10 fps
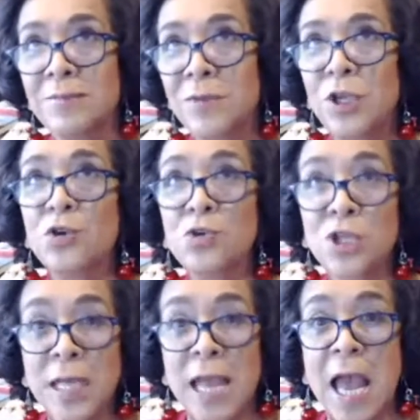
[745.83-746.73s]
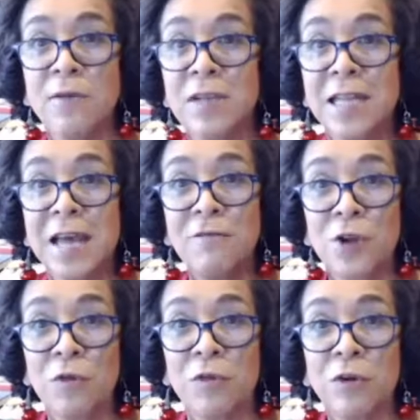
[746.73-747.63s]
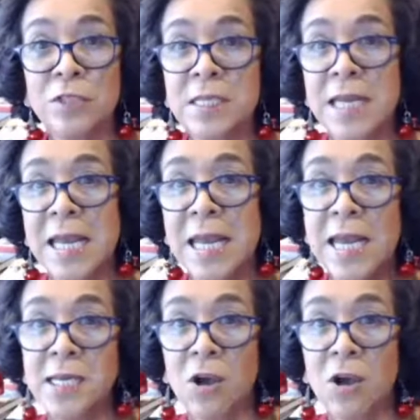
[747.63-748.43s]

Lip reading: usually have leftovers to eat